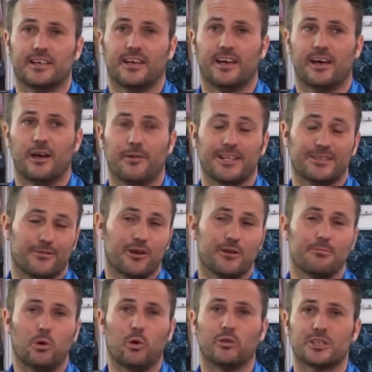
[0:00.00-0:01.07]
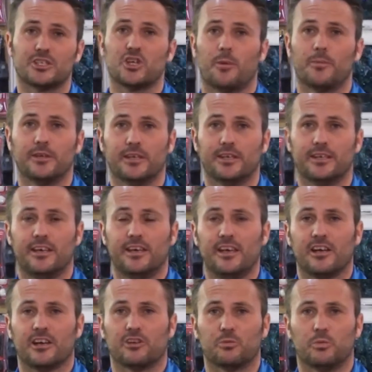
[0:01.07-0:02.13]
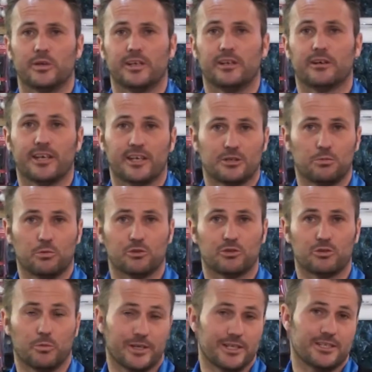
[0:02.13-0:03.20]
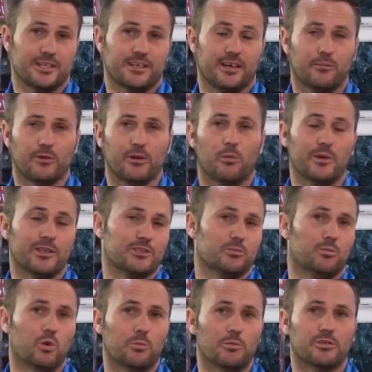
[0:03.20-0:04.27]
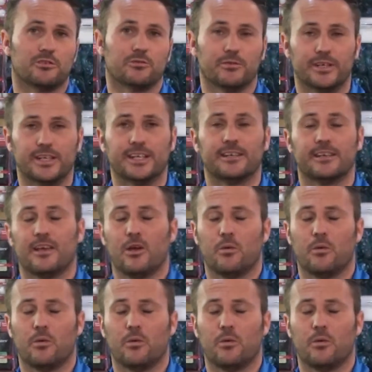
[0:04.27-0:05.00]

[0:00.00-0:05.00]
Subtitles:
and it's very important this time of year because we are getting towards the winter and we've got winter warmers really.